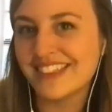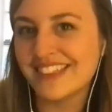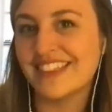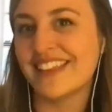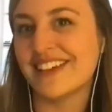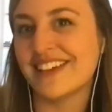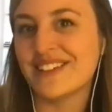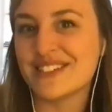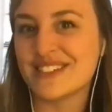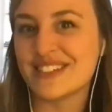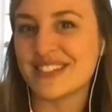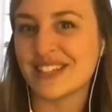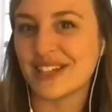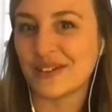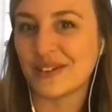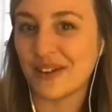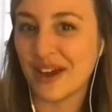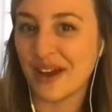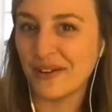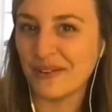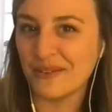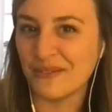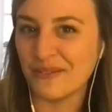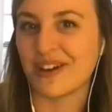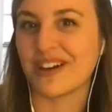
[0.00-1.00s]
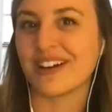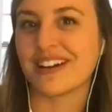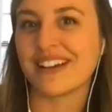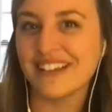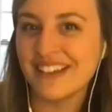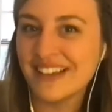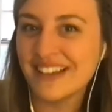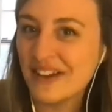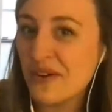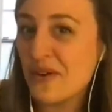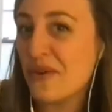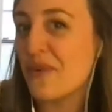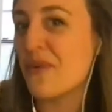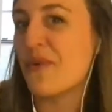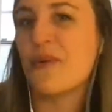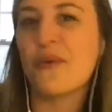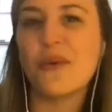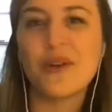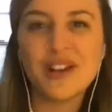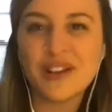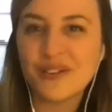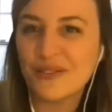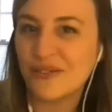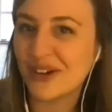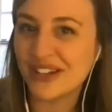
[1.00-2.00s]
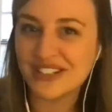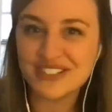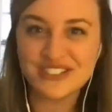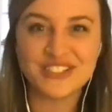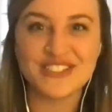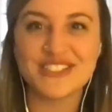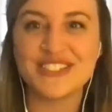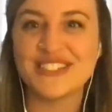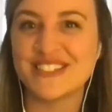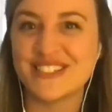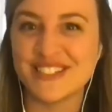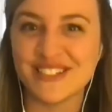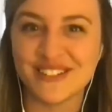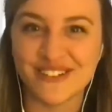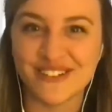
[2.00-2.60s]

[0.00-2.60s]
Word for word: there's the groundwork. What questions do you